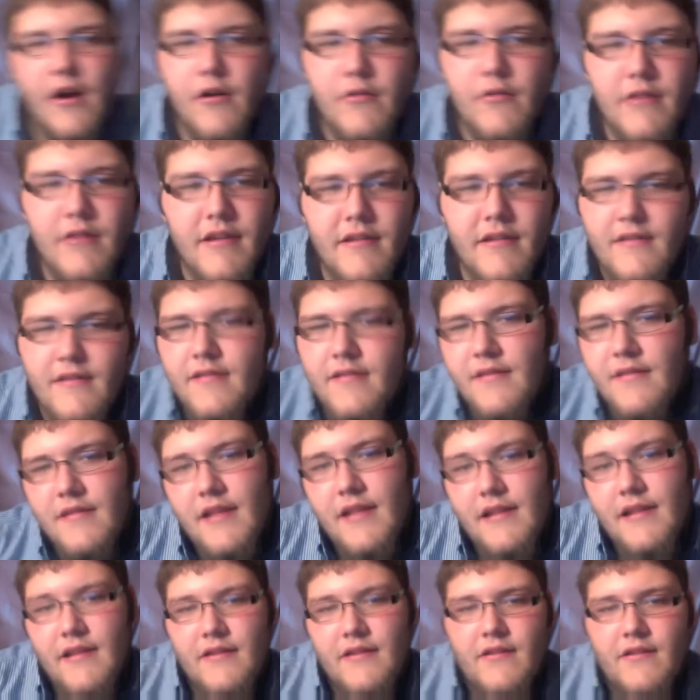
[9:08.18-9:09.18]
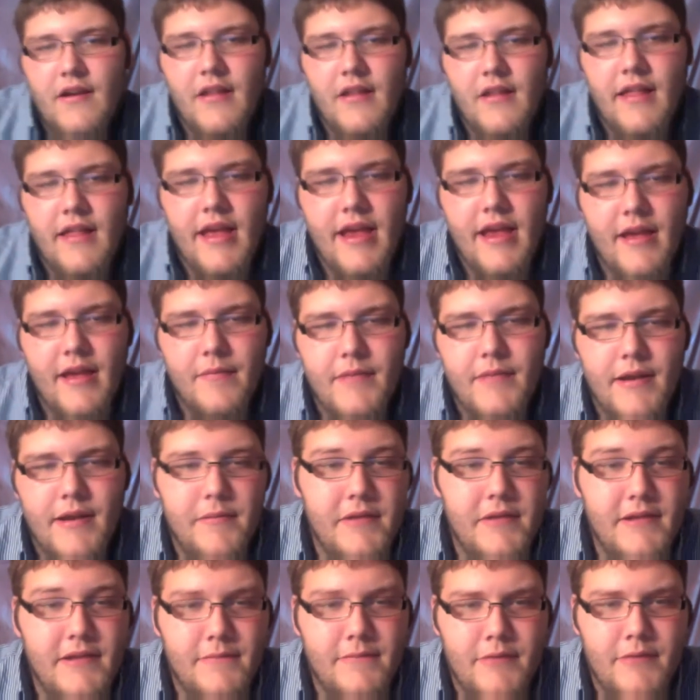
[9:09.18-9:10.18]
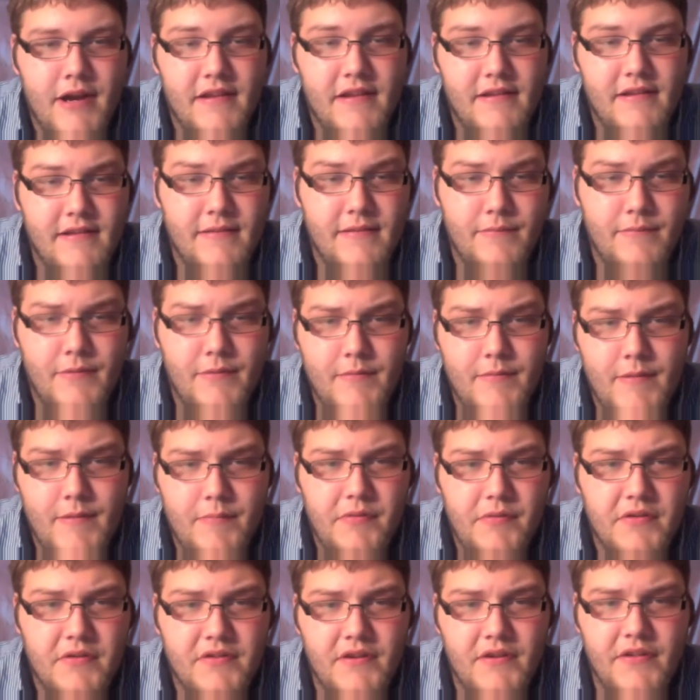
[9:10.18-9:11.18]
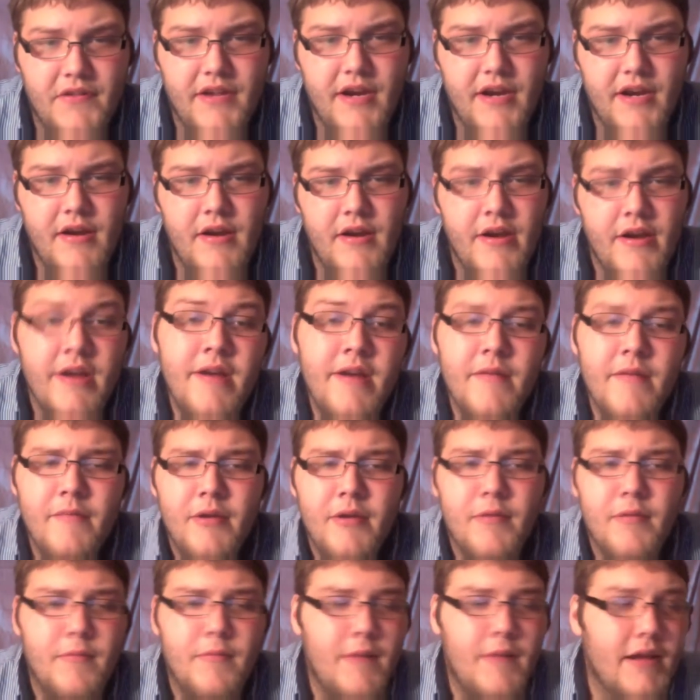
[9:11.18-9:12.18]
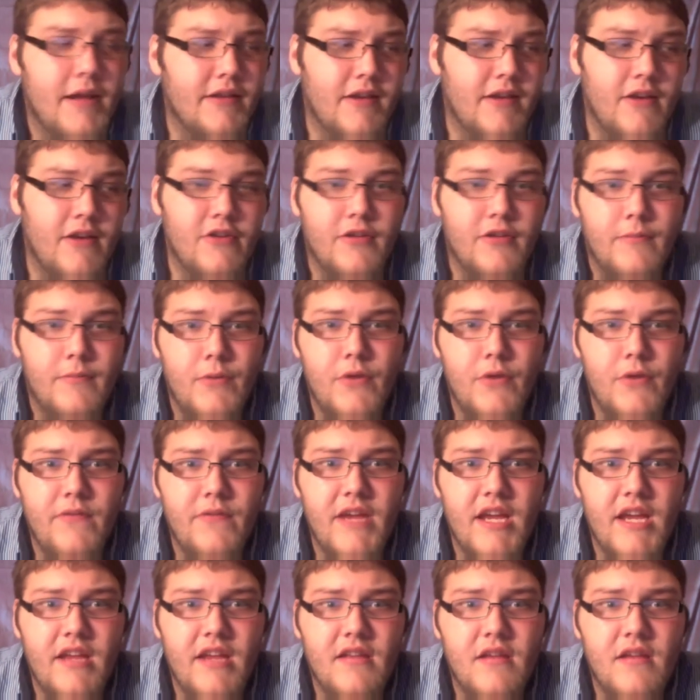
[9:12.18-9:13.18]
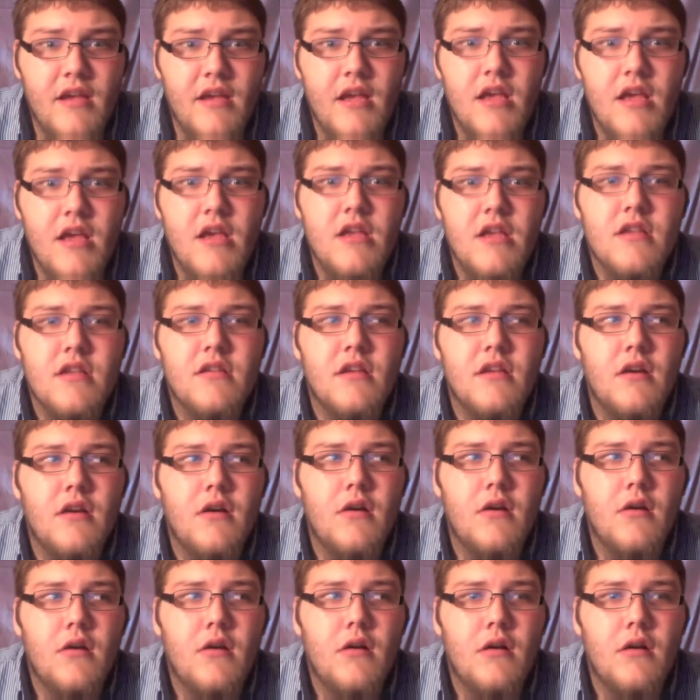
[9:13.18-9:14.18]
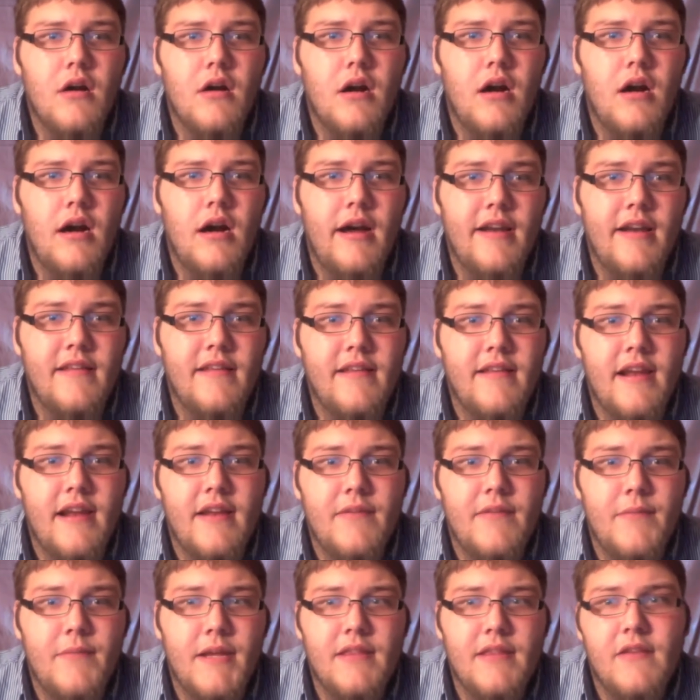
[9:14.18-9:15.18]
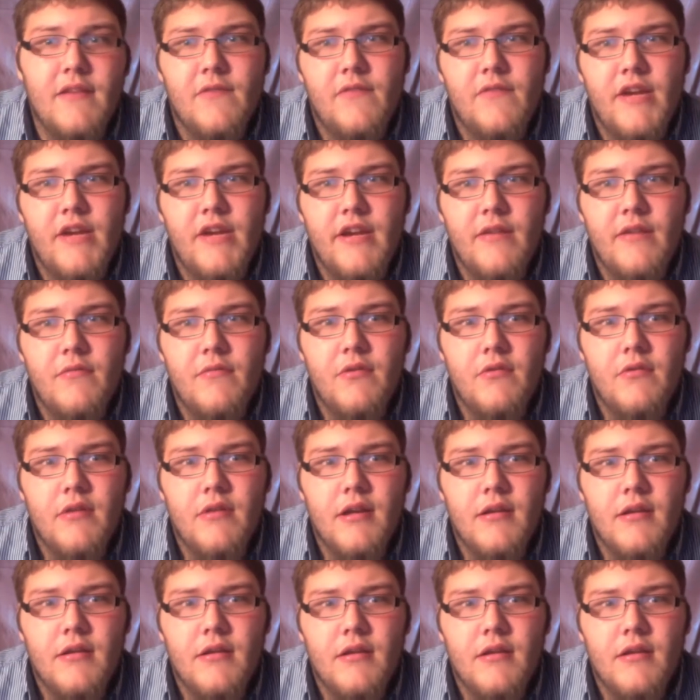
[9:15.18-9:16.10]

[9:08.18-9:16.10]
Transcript: because that's how tall I am, and I'm in the process of putting my books on there. But I'm about to go to the movies, so I decided to make this video real quick.